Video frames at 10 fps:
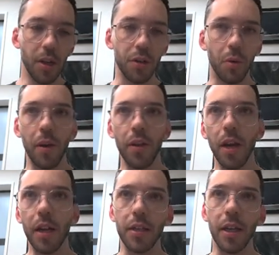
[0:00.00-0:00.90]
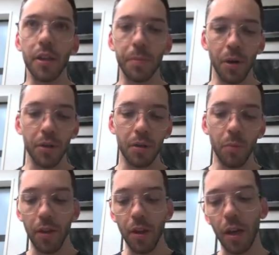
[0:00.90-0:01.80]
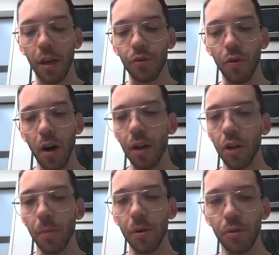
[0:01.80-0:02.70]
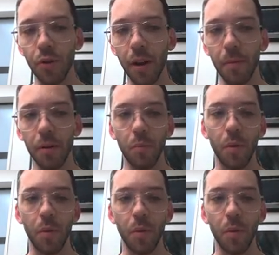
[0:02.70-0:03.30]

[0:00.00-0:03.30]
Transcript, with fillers: So whether you're going to send this person, whether you're going to trial topical treatment,